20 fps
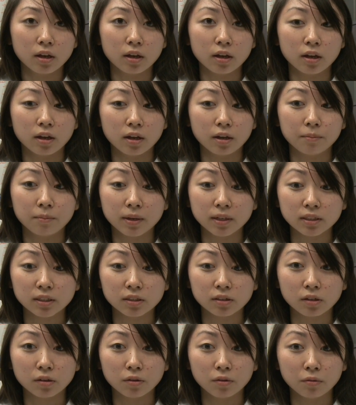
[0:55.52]
Um, and
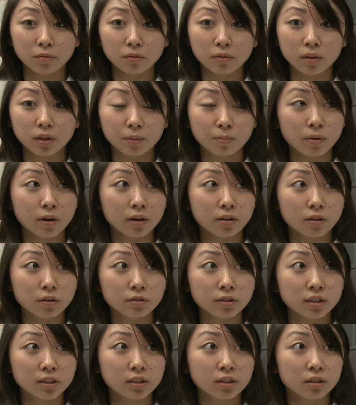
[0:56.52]
so their
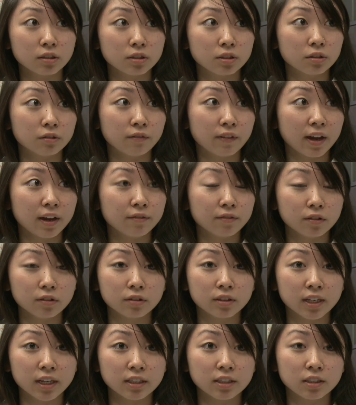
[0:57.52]
prognosis and their
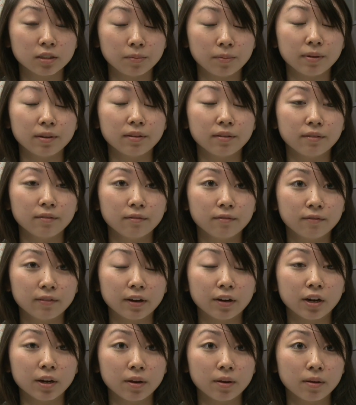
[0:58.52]
survival tends to be
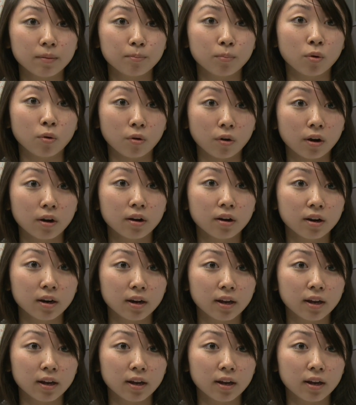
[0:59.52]
very poor.